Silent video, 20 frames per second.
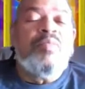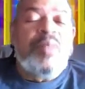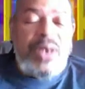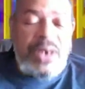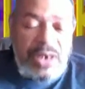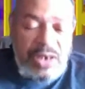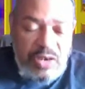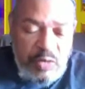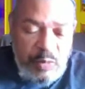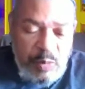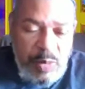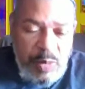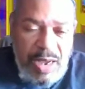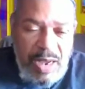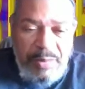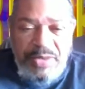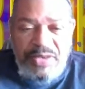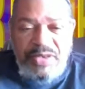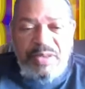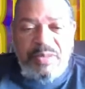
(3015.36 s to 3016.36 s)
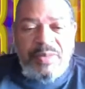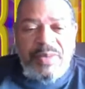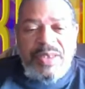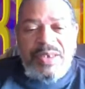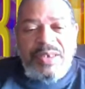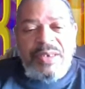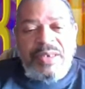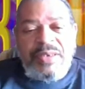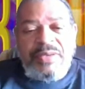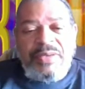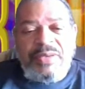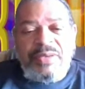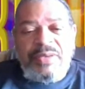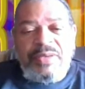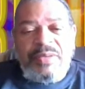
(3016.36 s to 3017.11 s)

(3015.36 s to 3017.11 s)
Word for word: But he's promised some things.